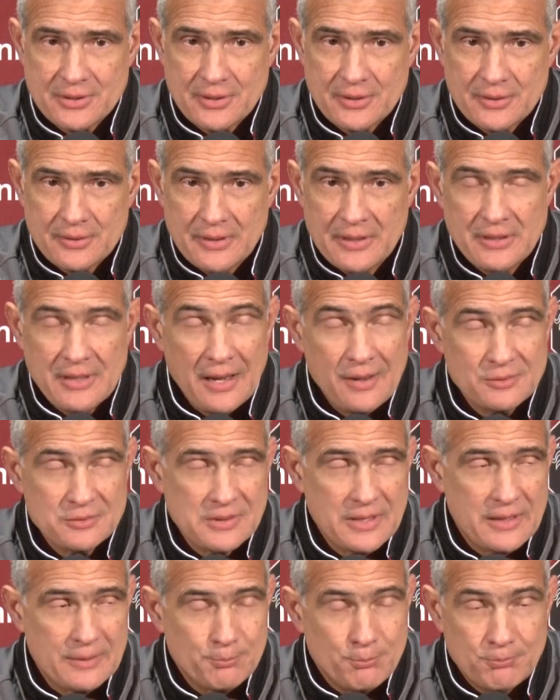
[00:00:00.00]
year. I was
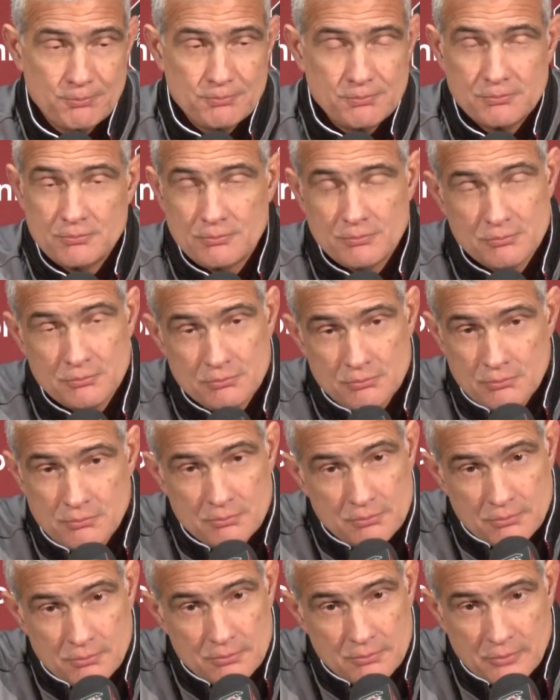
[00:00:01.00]
like,
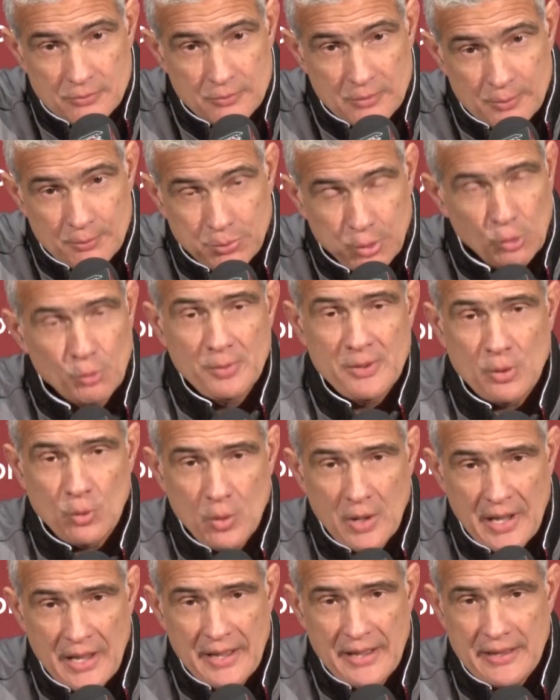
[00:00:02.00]
blew me
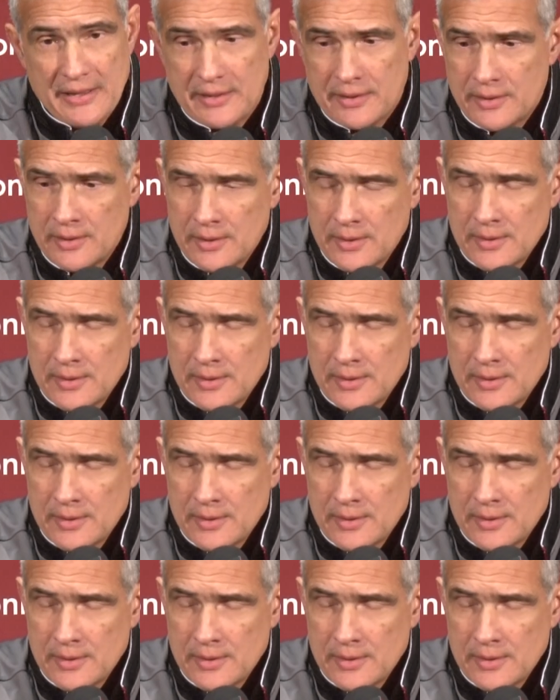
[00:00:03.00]
away.